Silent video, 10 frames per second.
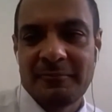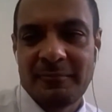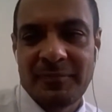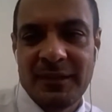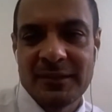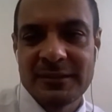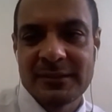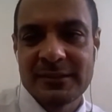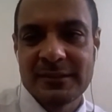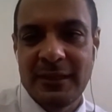
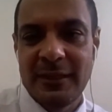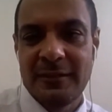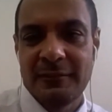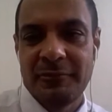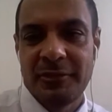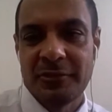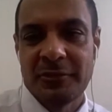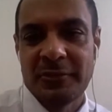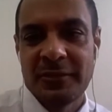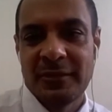this
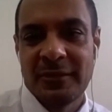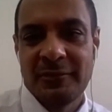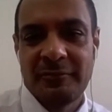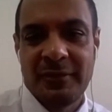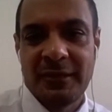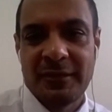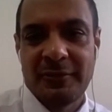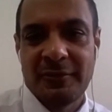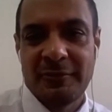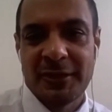interview with
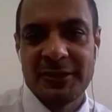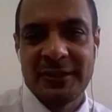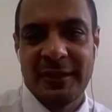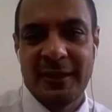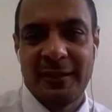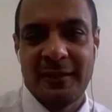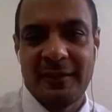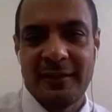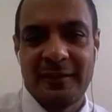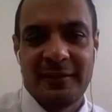Regina
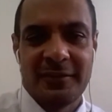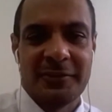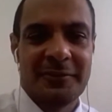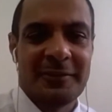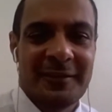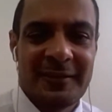and you.